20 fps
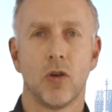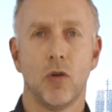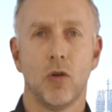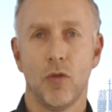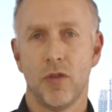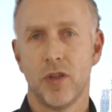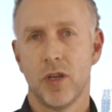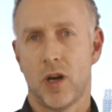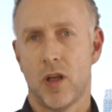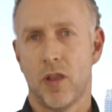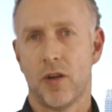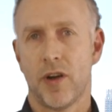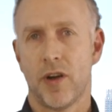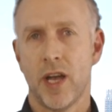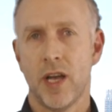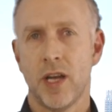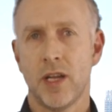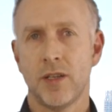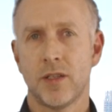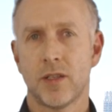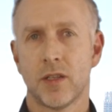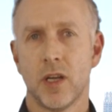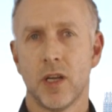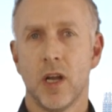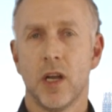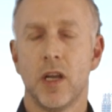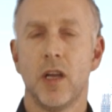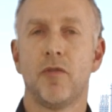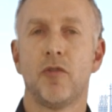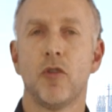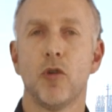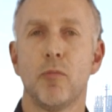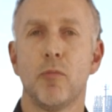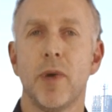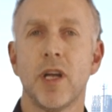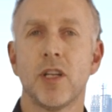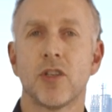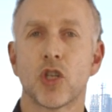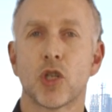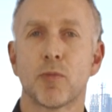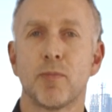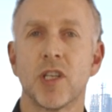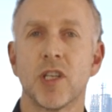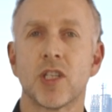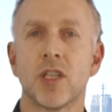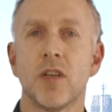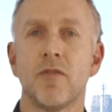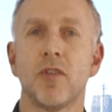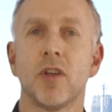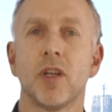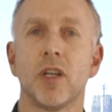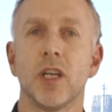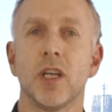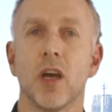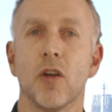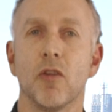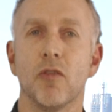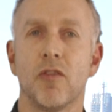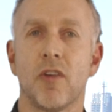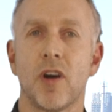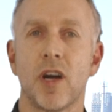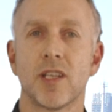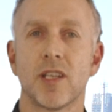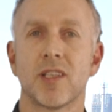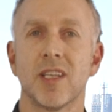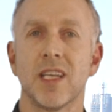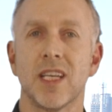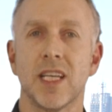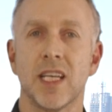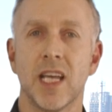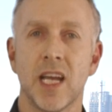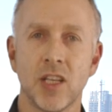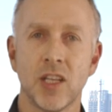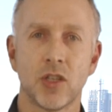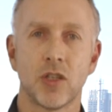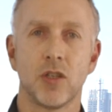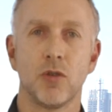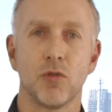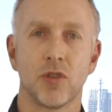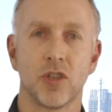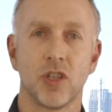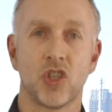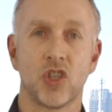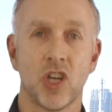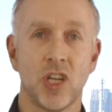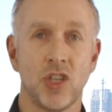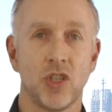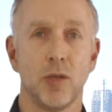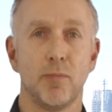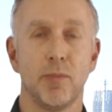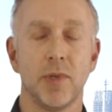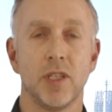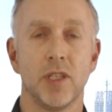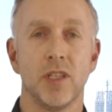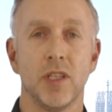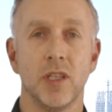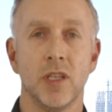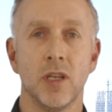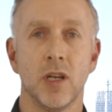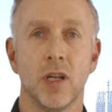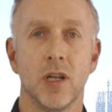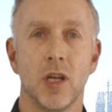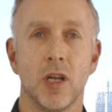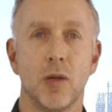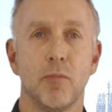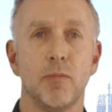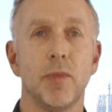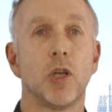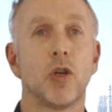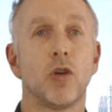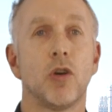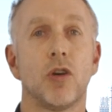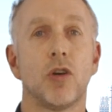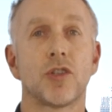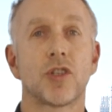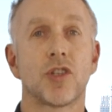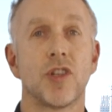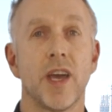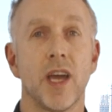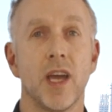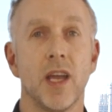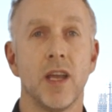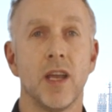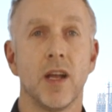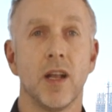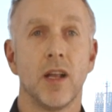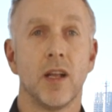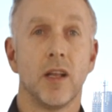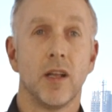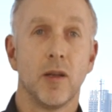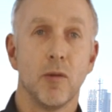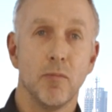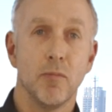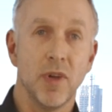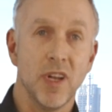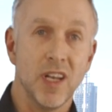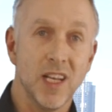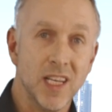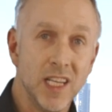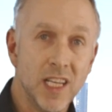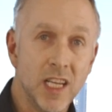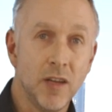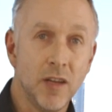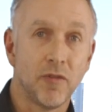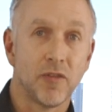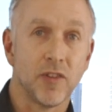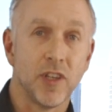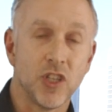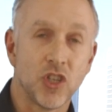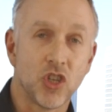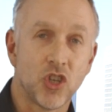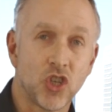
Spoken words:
On the other hand, if your mentor specifically advised against using ChatGPT because they believe it's